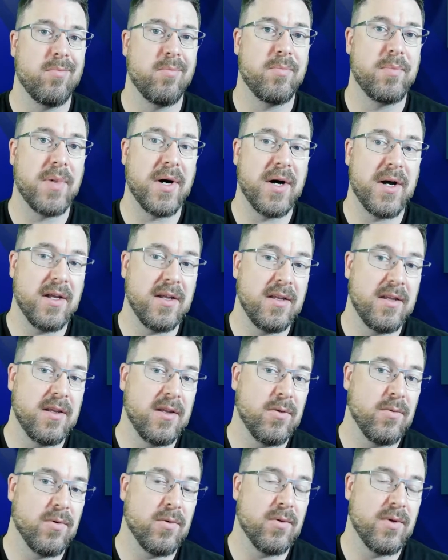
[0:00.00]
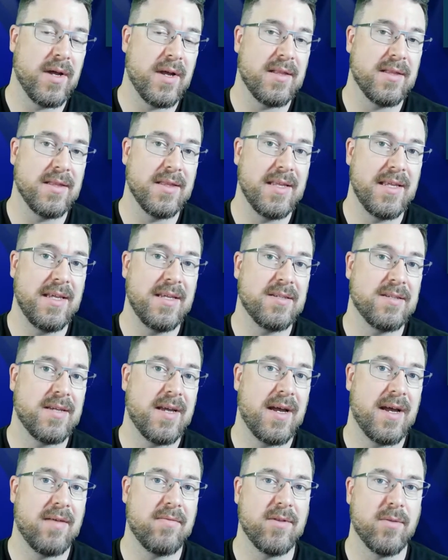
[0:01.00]
but you will at least
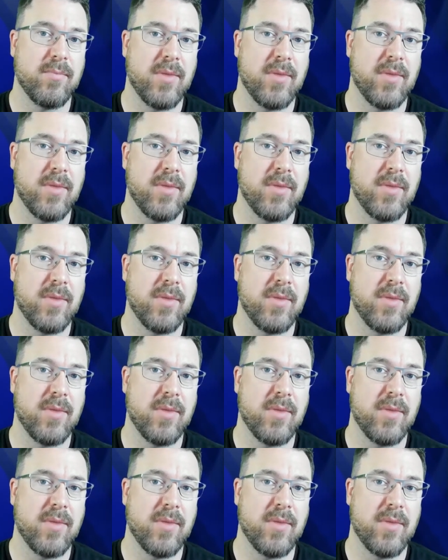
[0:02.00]
have the